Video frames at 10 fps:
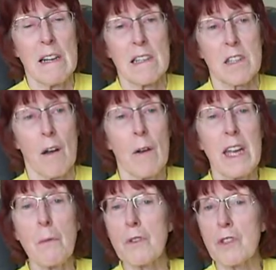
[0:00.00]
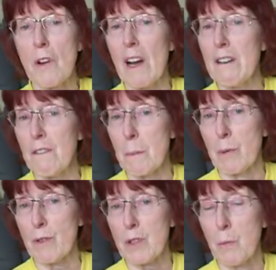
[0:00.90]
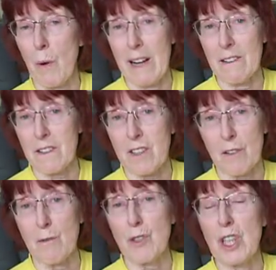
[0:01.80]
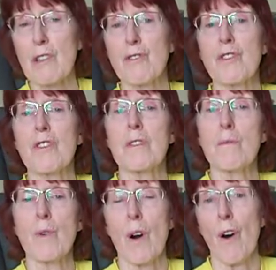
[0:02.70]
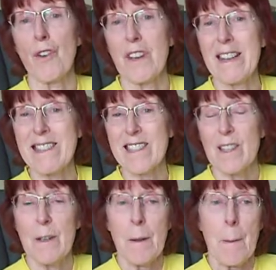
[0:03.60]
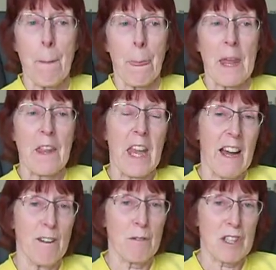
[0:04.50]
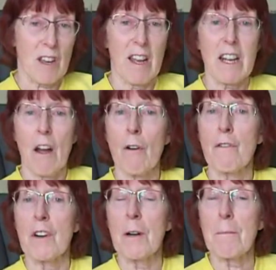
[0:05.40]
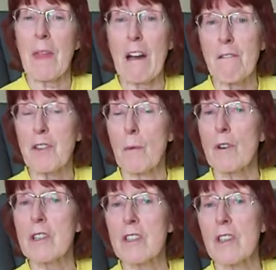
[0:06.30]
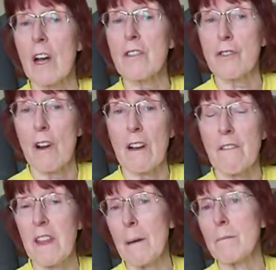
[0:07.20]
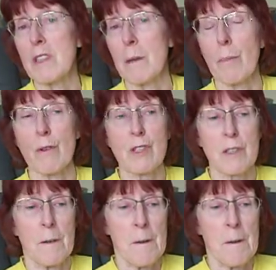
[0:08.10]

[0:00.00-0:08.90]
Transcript: so he would drive the bus while the school children were on it, and then I would take over afterwards and drive the empty bus.